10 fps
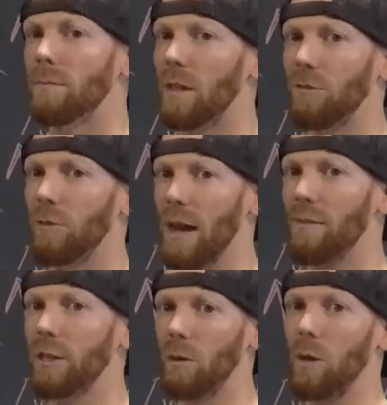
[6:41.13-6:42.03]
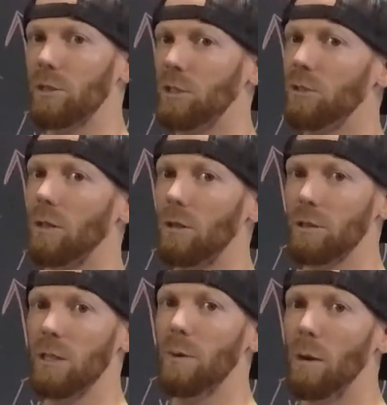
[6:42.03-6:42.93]
If you have any questions, you can always
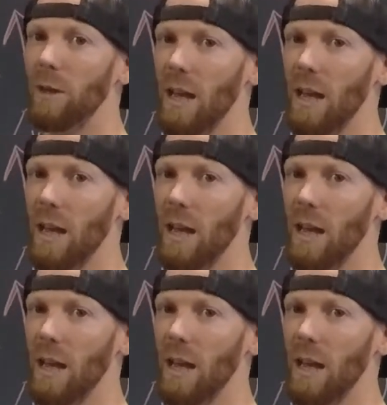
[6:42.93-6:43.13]
email me,